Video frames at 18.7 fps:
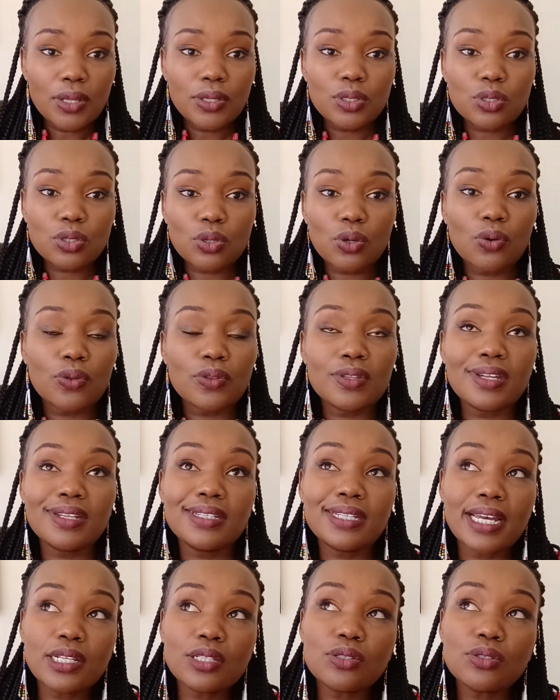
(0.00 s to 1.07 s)
So the
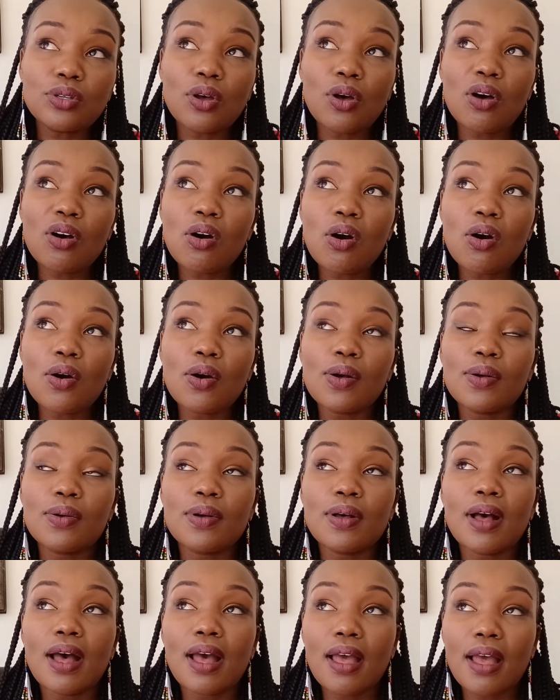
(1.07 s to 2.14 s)
TESOL,
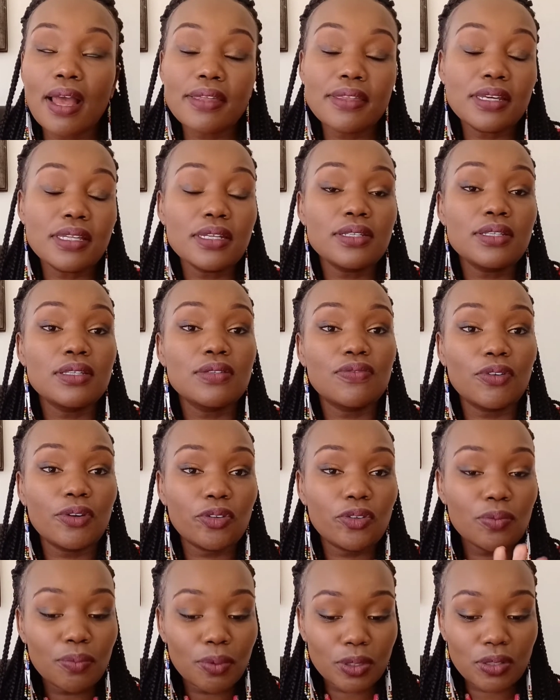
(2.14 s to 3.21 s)
I think this is
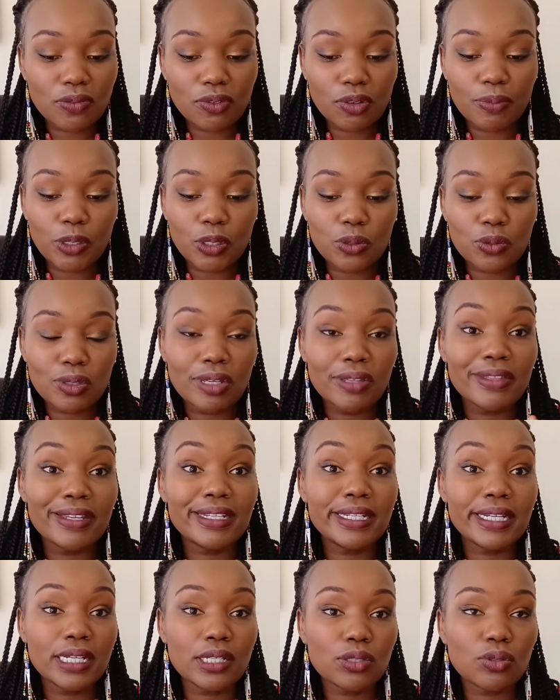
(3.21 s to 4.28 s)
important for me to say. The
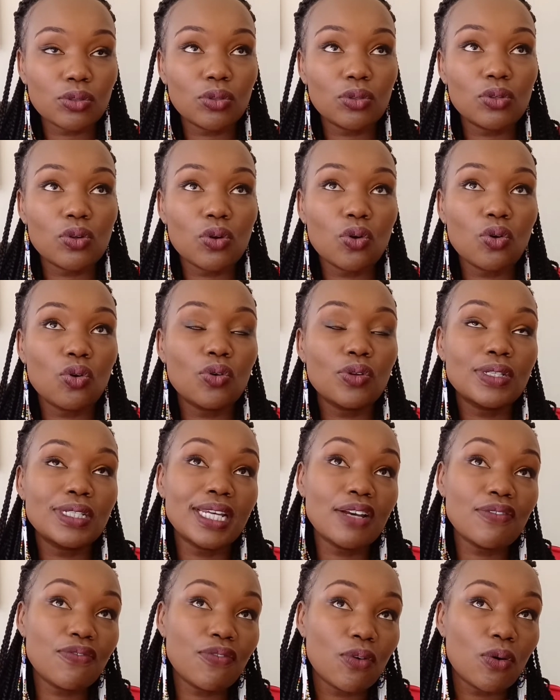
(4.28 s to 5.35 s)
TESOL or
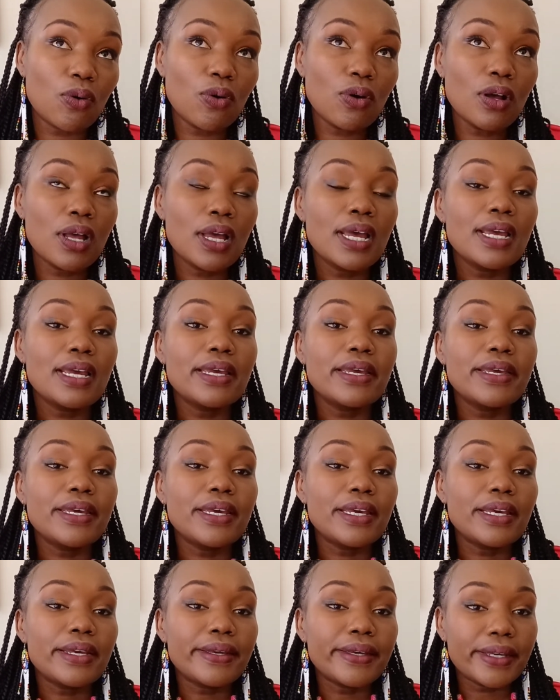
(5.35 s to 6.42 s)
TEFL
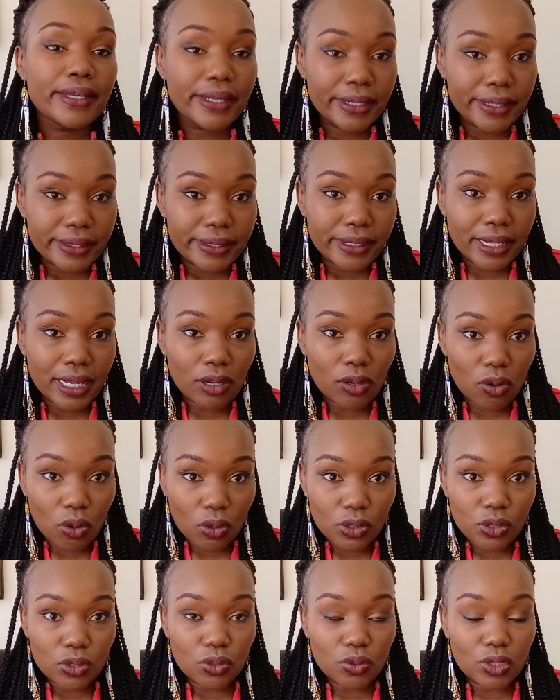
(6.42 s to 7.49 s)
is a
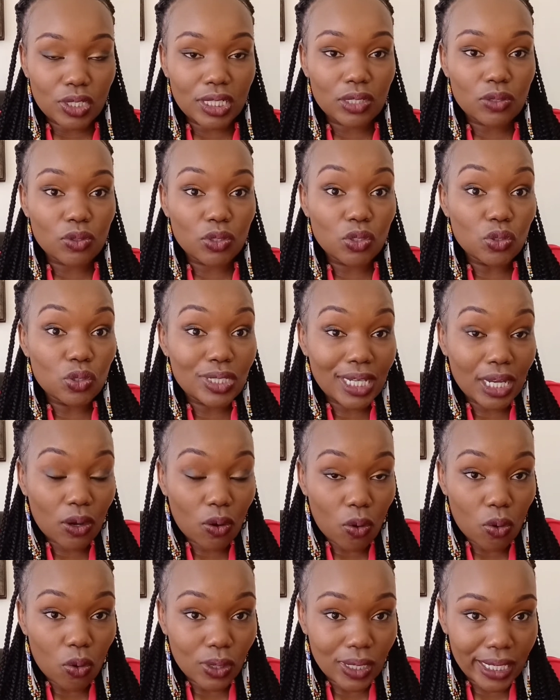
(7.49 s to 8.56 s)
course you take
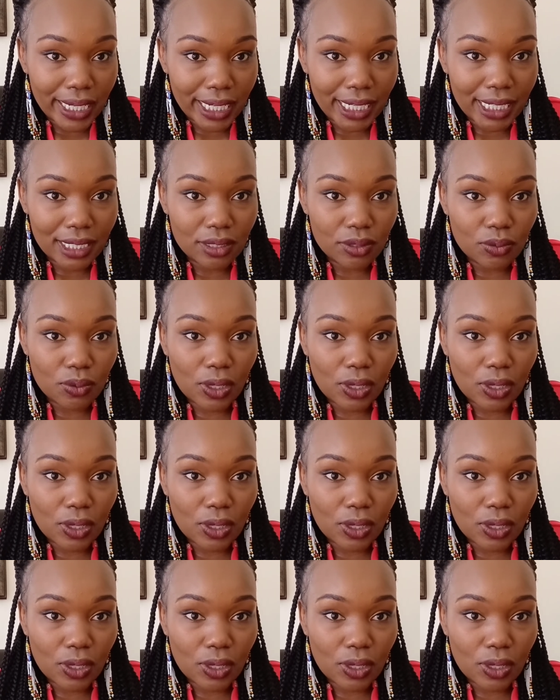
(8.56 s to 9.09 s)
online.